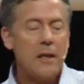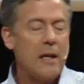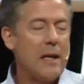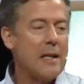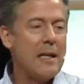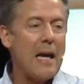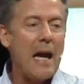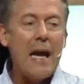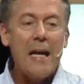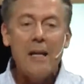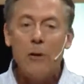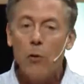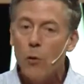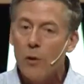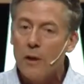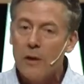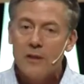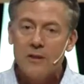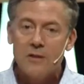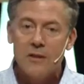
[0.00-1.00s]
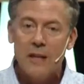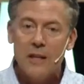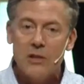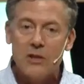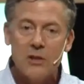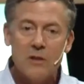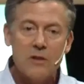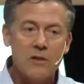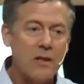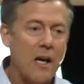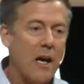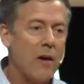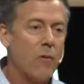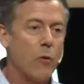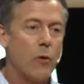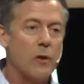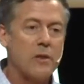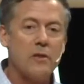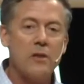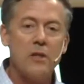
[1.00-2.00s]
in 8 organizations. I've
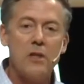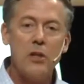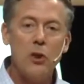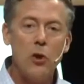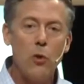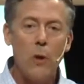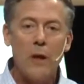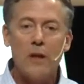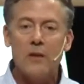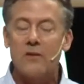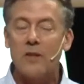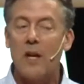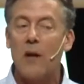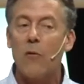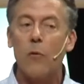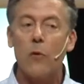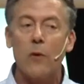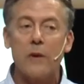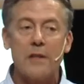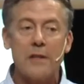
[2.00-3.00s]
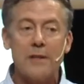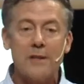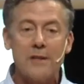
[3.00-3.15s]
worked in the US, I've worked in